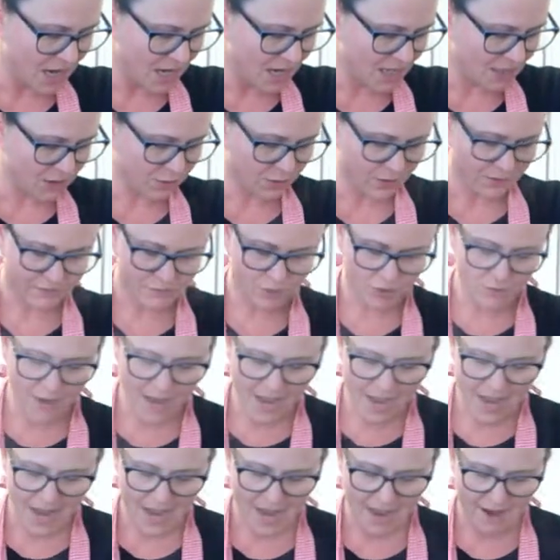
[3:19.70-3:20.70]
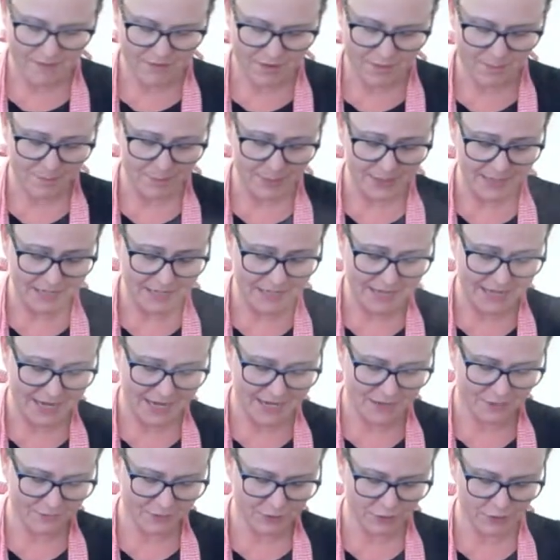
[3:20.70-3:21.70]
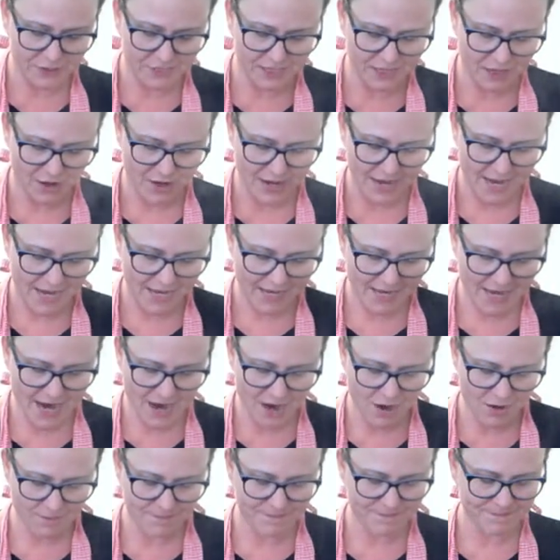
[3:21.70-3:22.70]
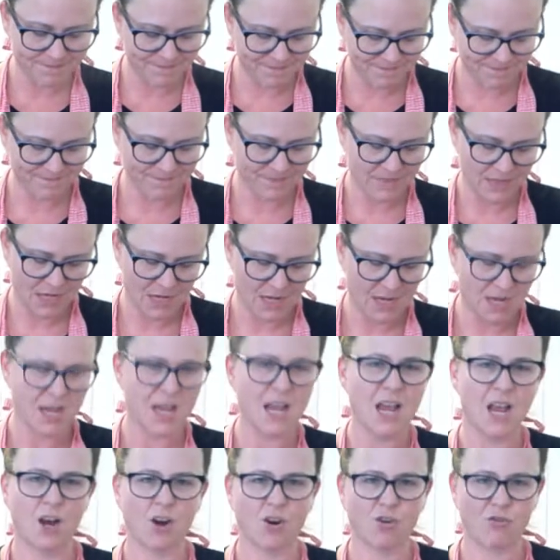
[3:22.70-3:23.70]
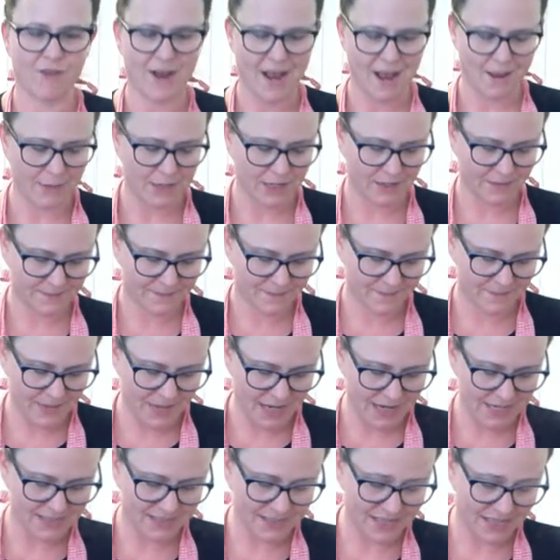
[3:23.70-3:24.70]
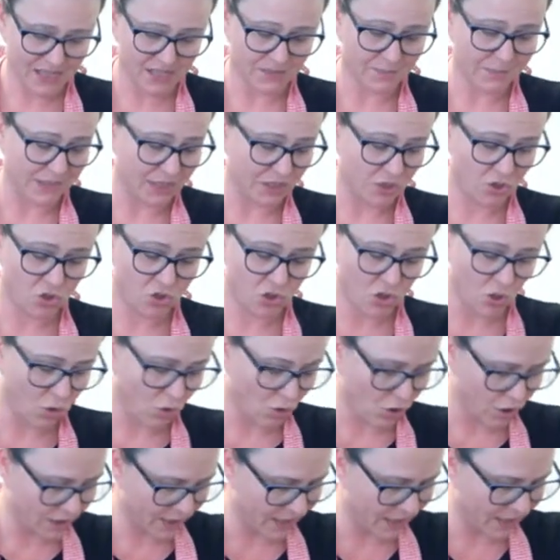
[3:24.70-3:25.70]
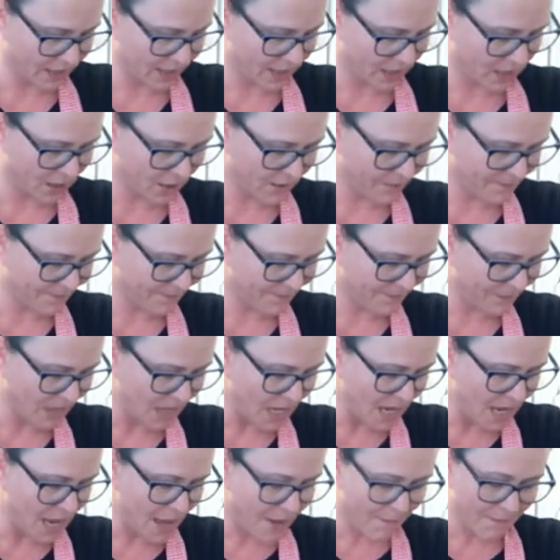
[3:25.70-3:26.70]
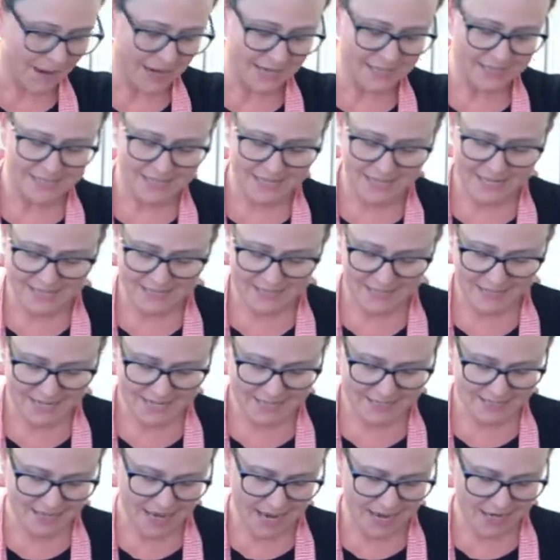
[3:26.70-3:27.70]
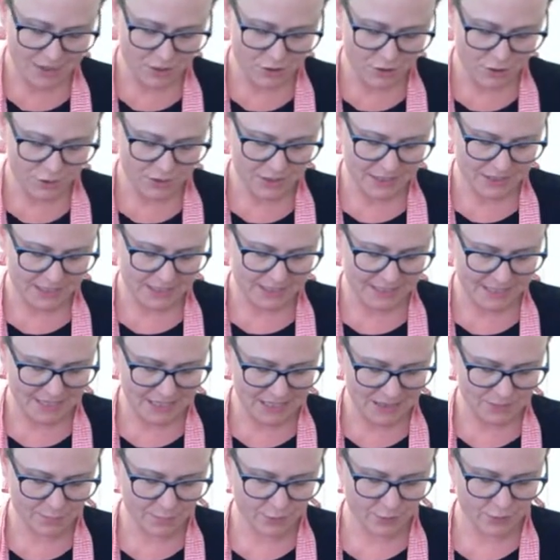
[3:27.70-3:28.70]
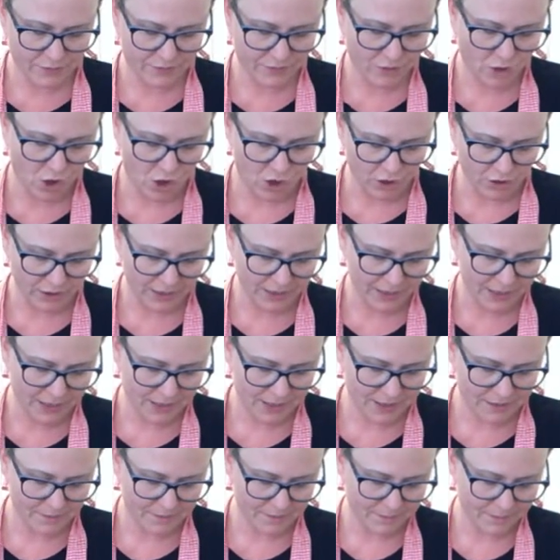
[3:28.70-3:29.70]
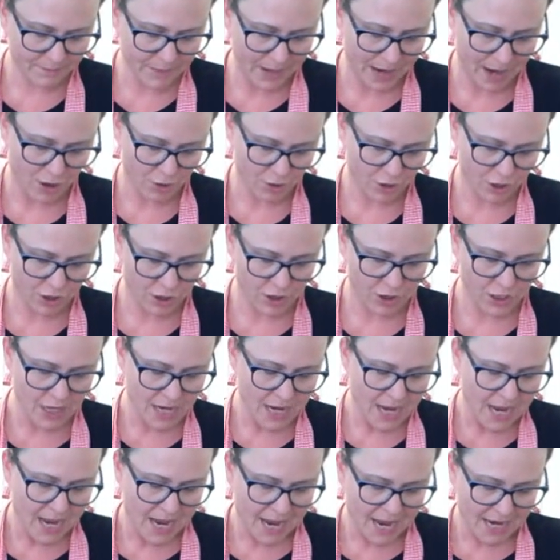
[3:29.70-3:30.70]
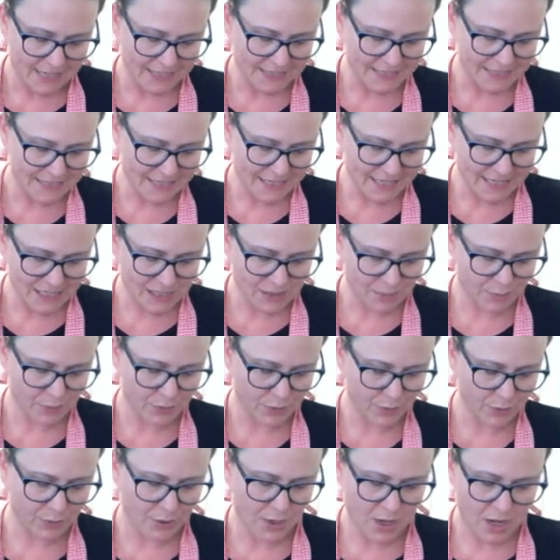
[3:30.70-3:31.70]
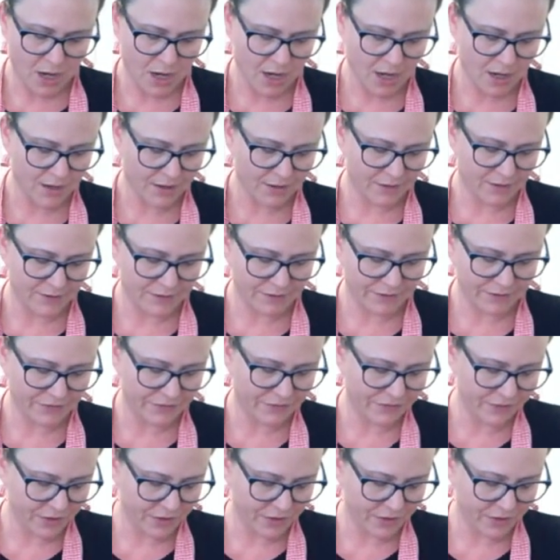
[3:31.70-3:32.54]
So if you have a big can of Rotel hanging out, grab it. It's going to be so good in here. My seasonings, I used a teaspoon of garlic powder, a teaspoon of